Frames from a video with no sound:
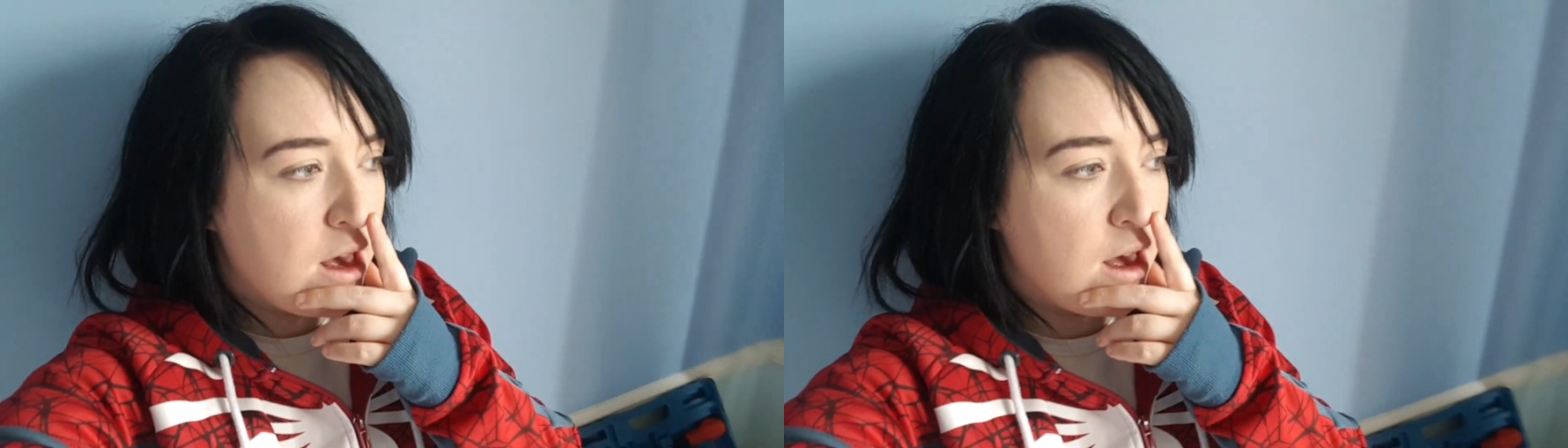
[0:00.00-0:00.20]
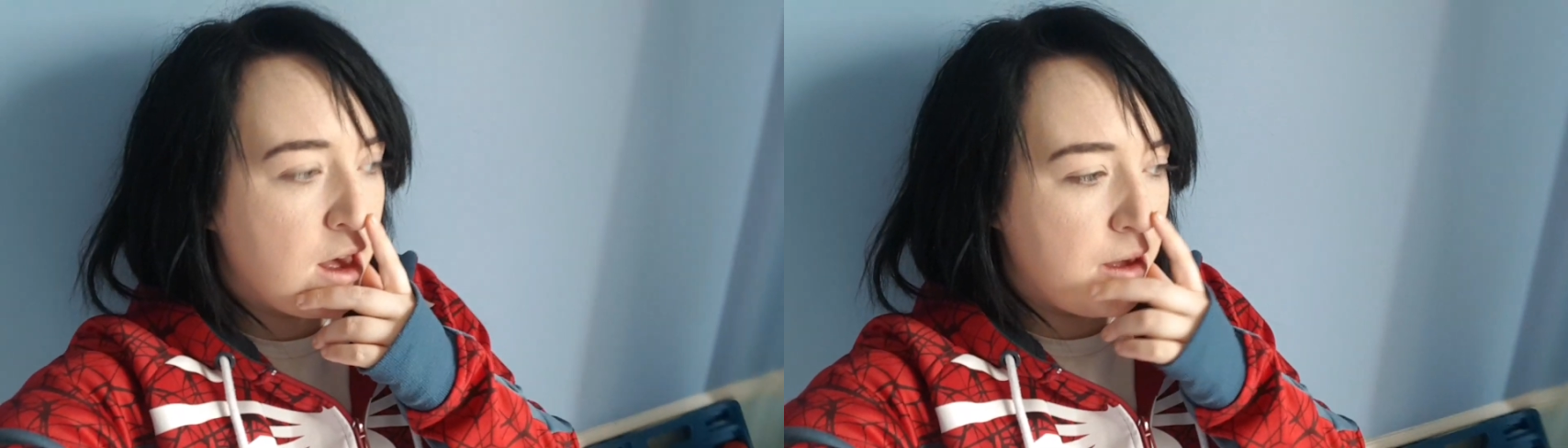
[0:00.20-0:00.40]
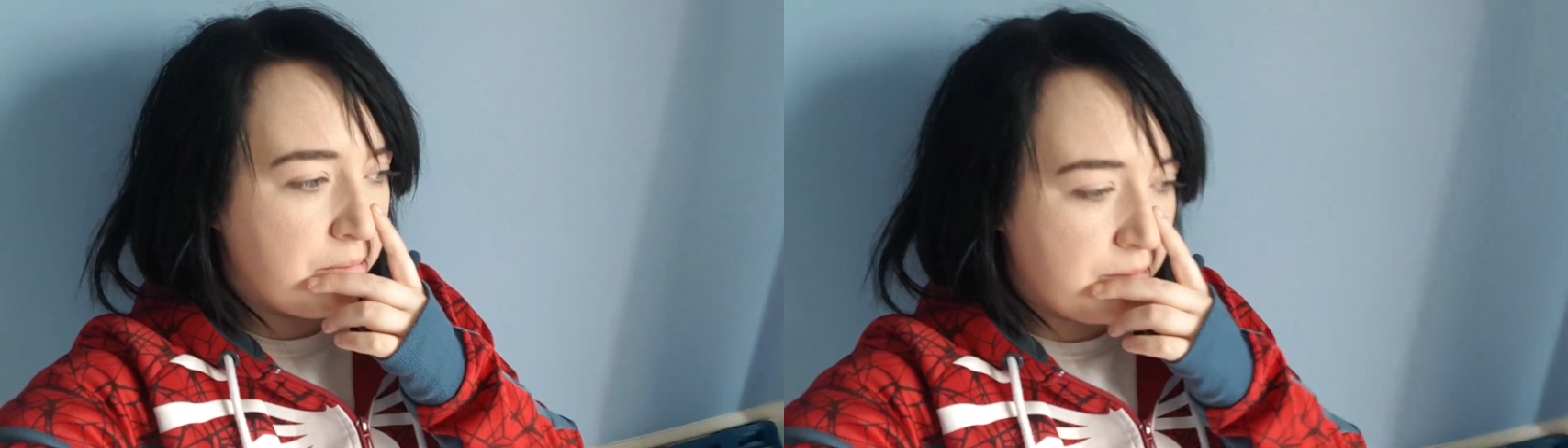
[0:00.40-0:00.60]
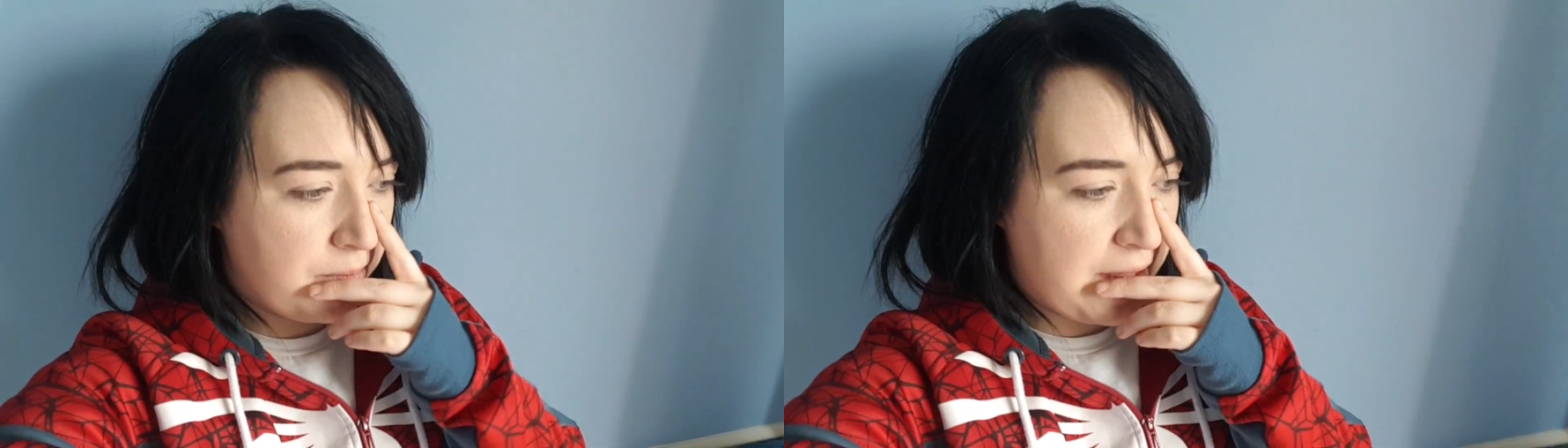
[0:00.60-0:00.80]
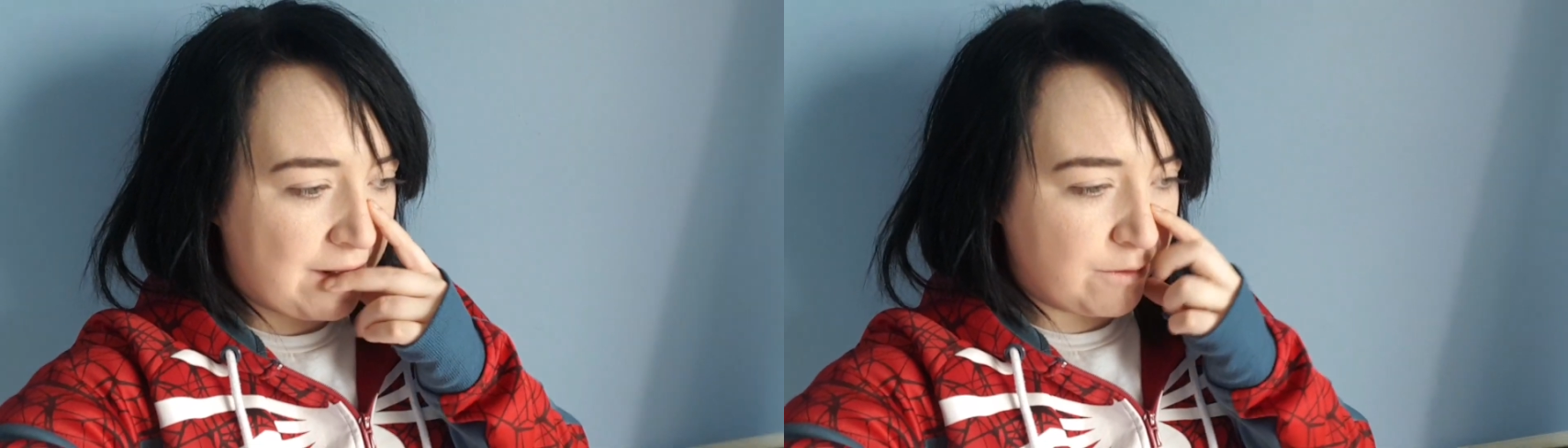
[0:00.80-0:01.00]
Um,
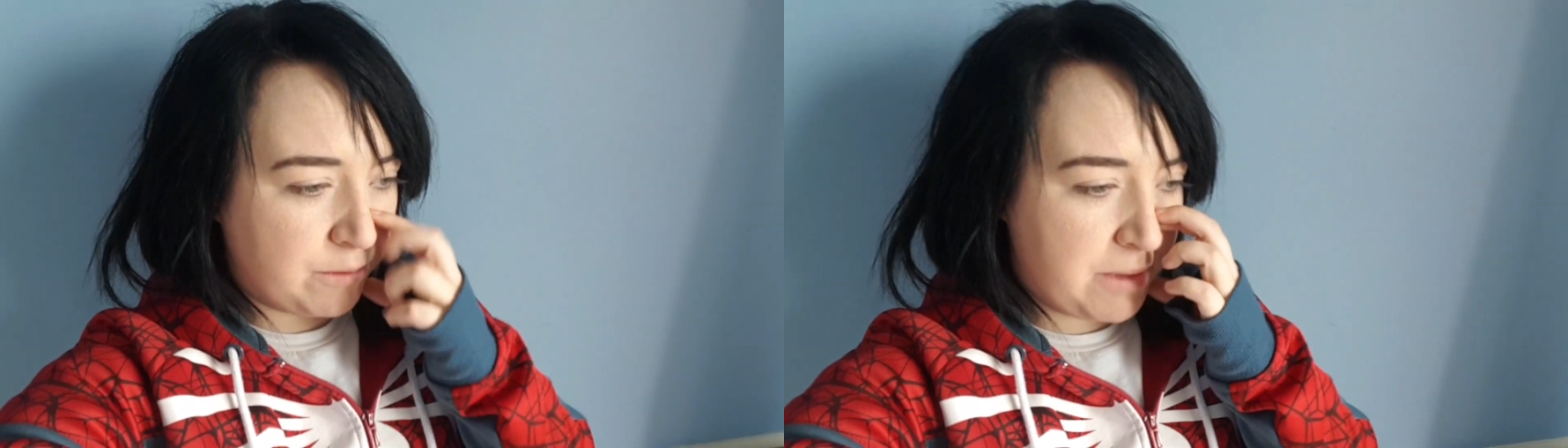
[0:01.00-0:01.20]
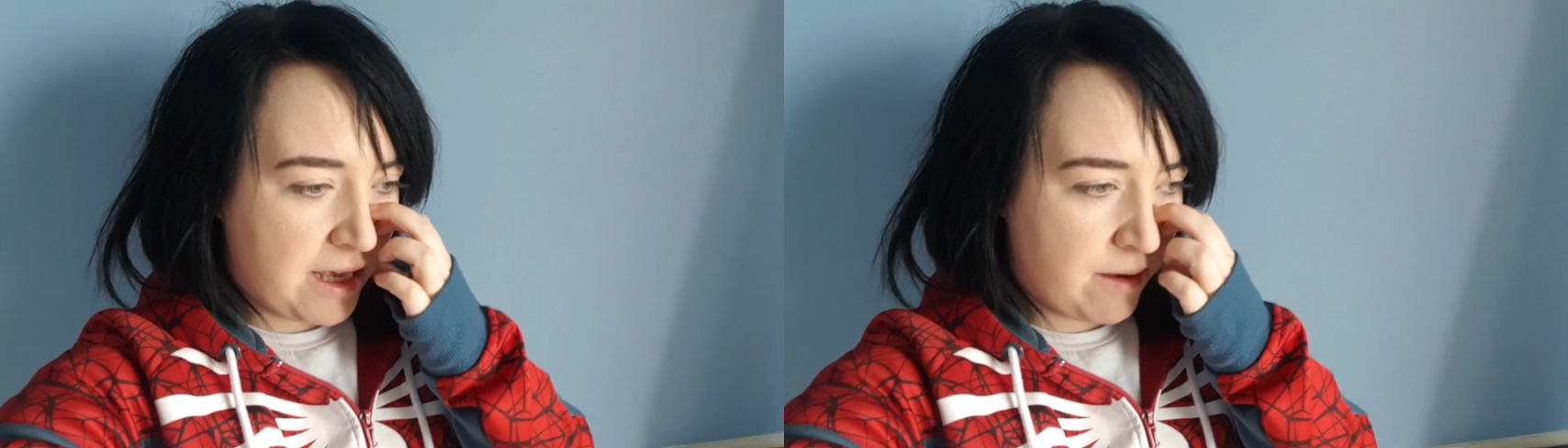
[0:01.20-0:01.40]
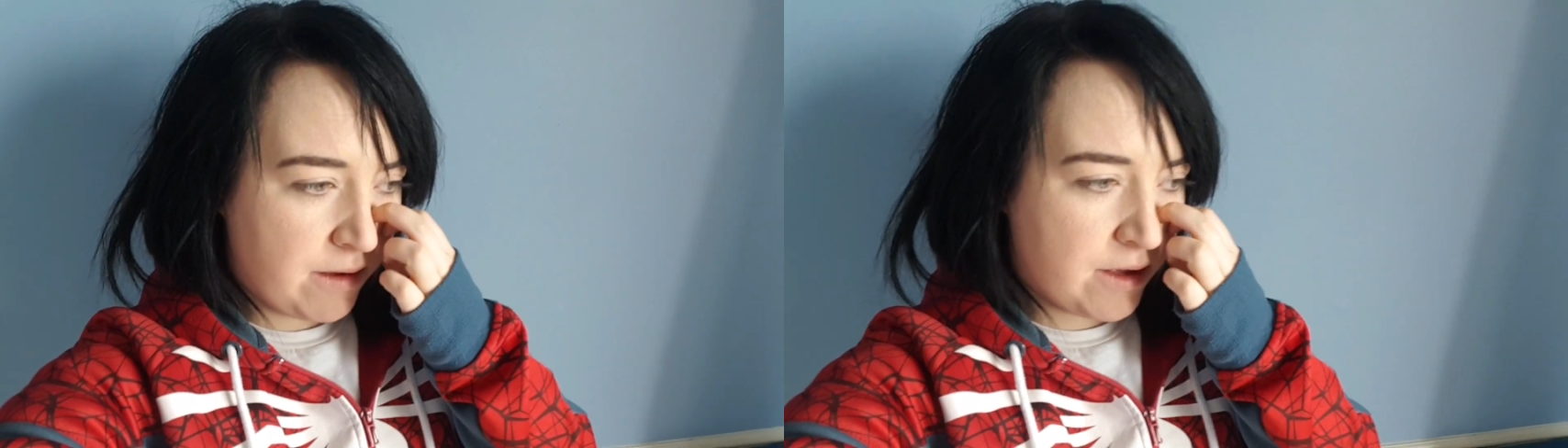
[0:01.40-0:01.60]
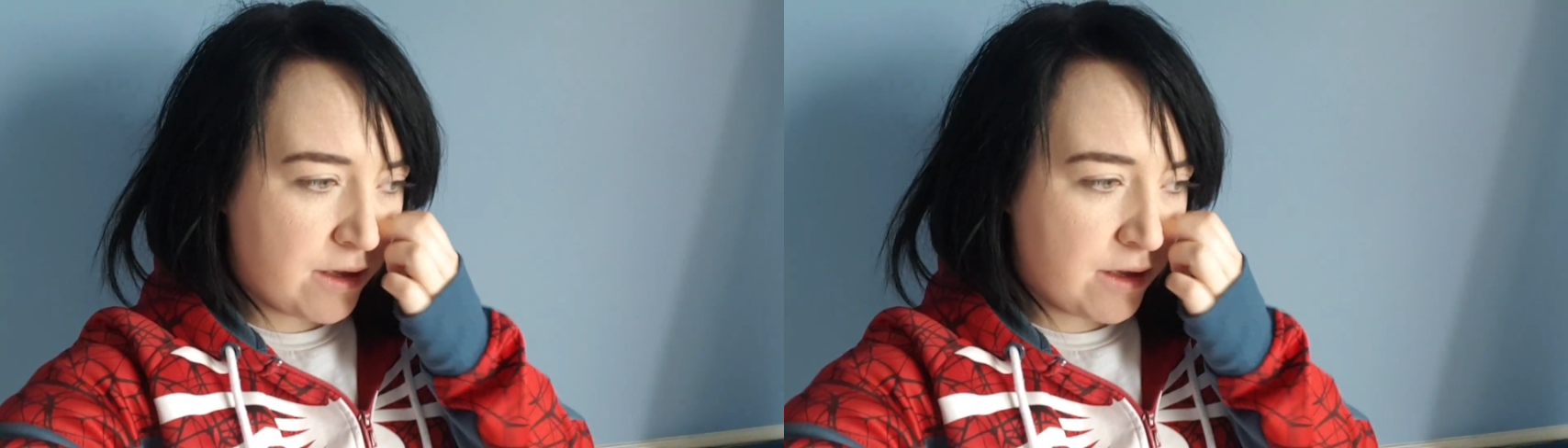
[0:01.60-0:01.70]
that will be